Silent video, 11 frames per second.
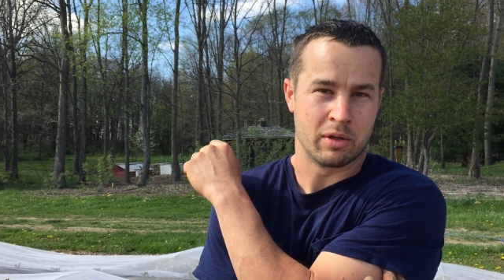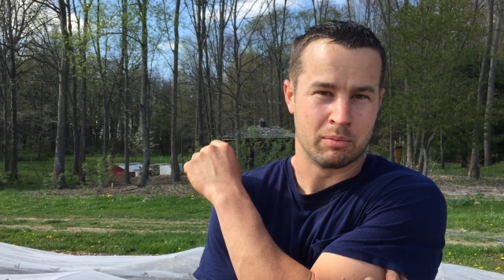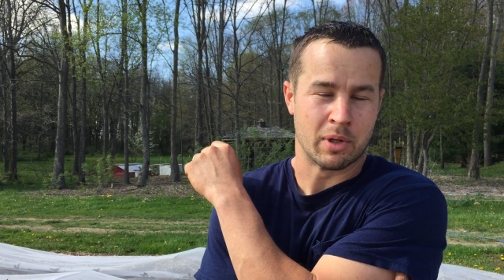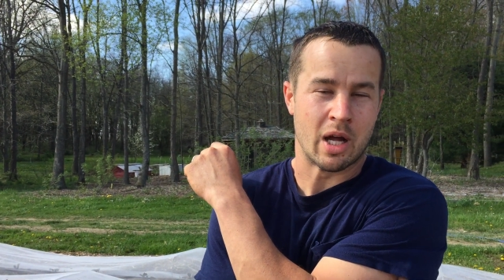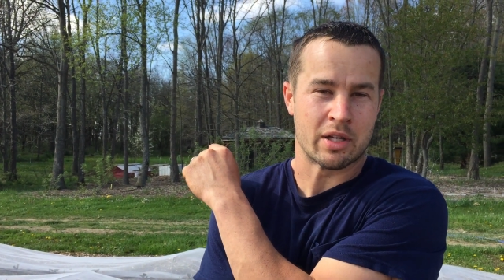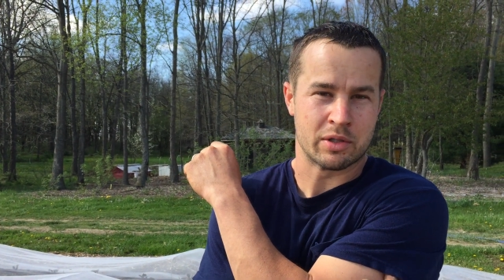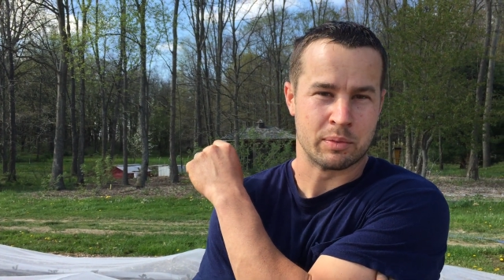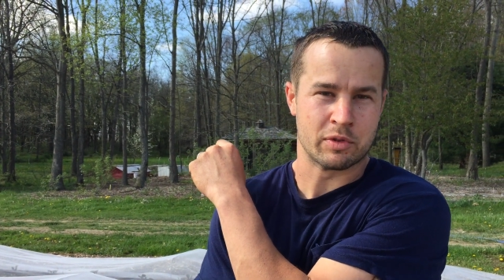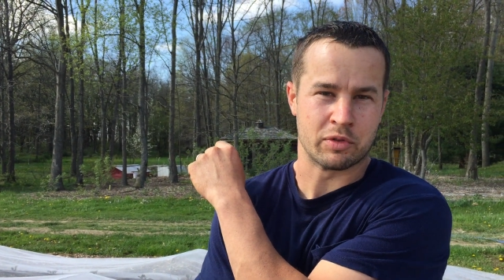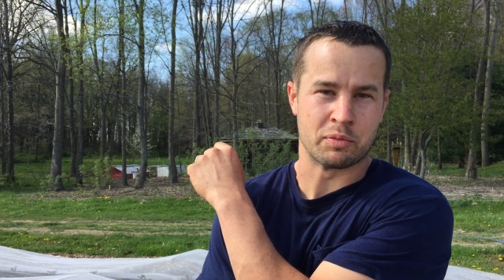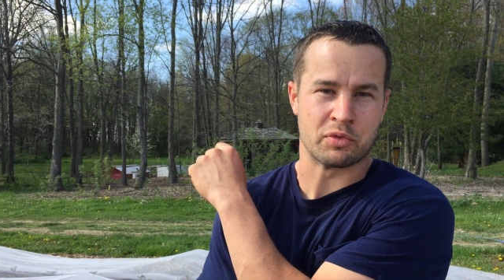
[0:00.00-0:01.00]

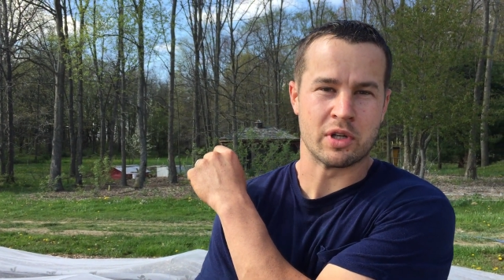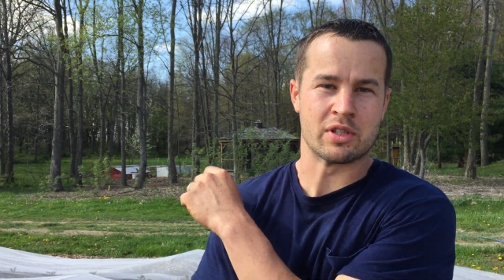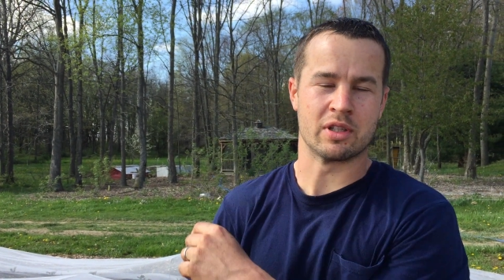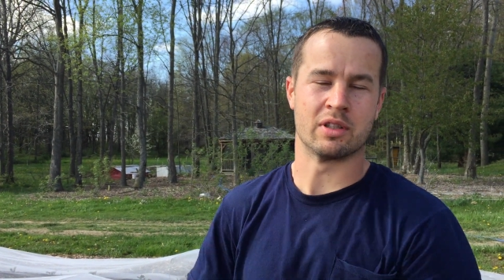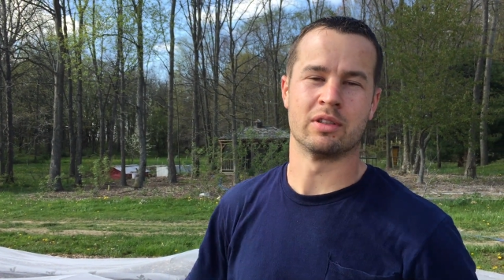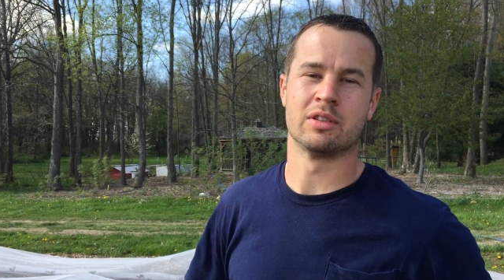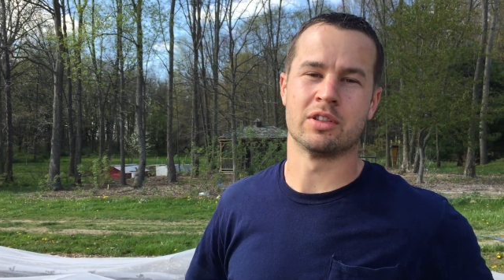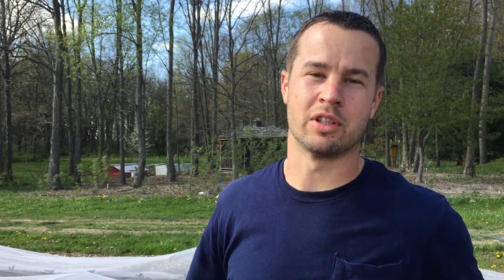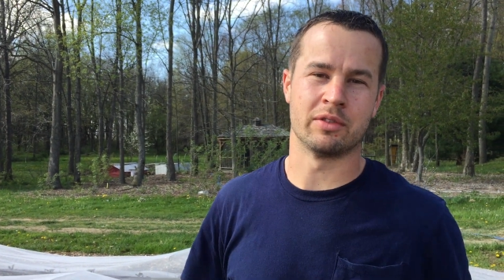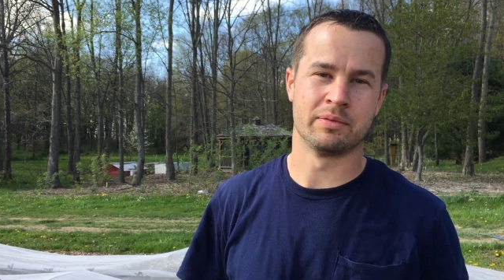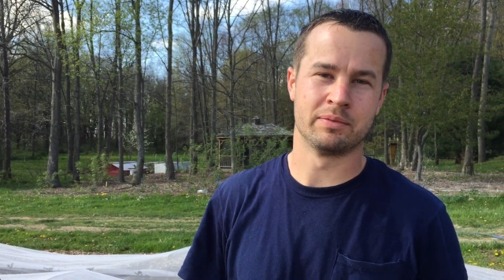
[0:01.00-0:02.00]
blossoms from freezing.
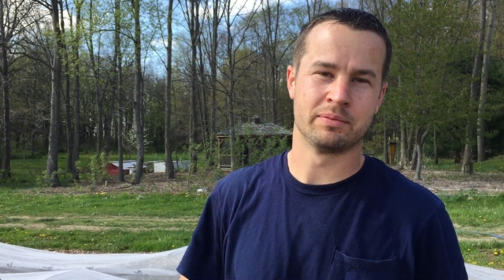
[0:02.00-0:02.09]
So